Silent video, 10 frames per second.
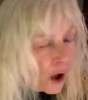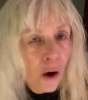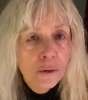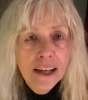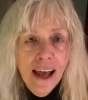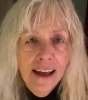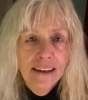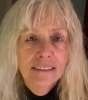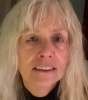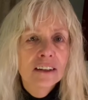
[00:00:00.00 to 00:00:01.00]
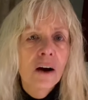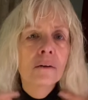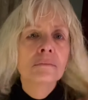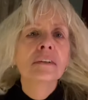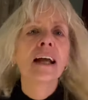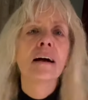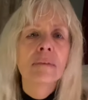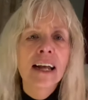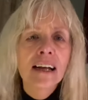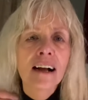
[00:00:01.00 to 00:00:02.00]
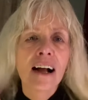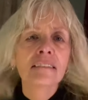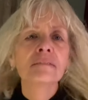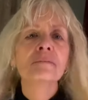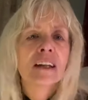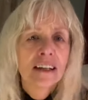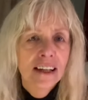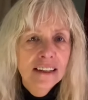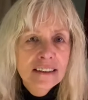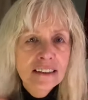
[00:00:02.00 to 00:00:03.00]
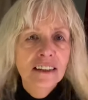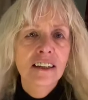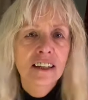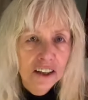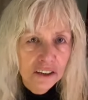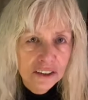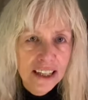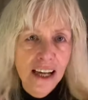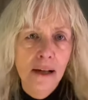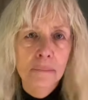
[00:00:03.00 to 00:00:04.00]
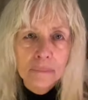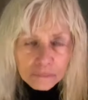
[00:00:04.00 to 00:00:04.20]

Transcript: Okay, so my hair, I'm, it's still a little damp.